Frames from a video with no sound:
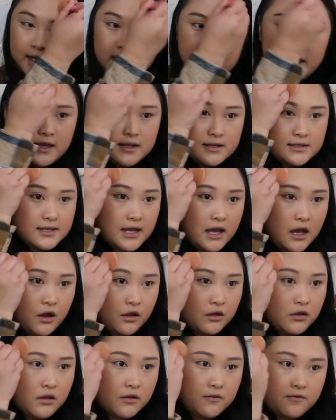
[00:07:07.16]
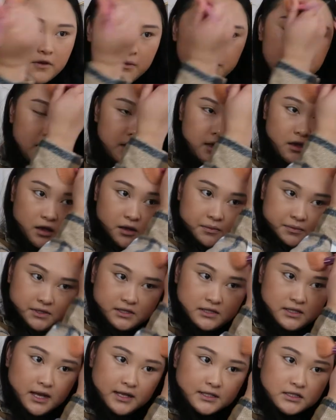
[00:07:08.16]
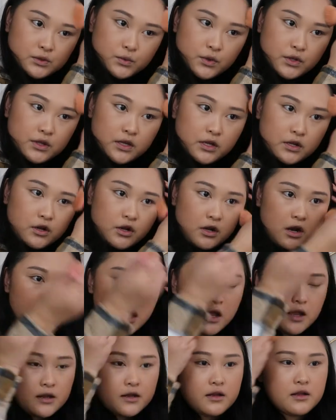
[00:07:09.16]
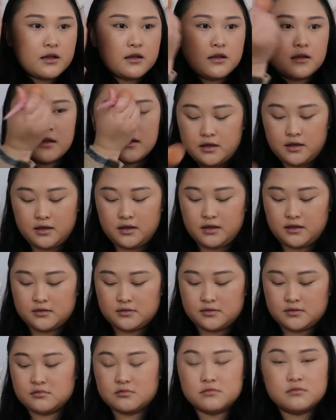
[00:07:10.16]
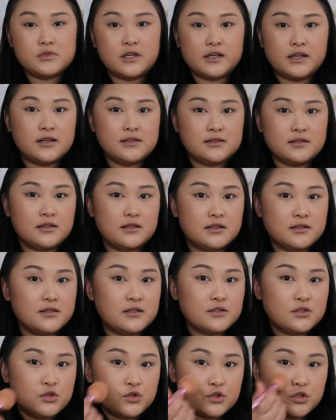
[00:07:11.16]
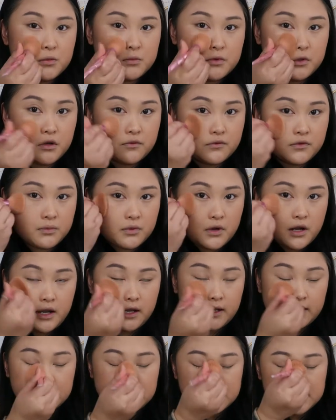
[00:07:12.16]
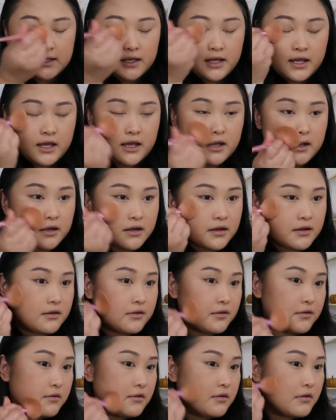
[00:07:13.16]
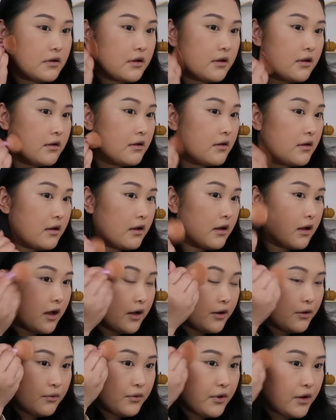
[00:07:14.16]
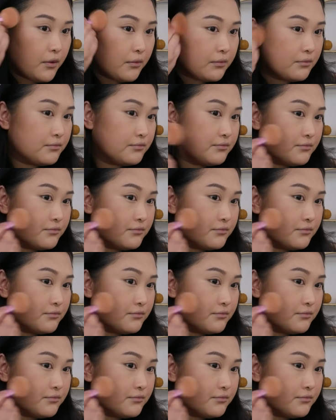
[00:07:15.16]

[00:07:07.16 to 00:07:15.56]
can't tell if I'm like obsessed with it or not. It, like I said, it's extremely overpriced and I don't know.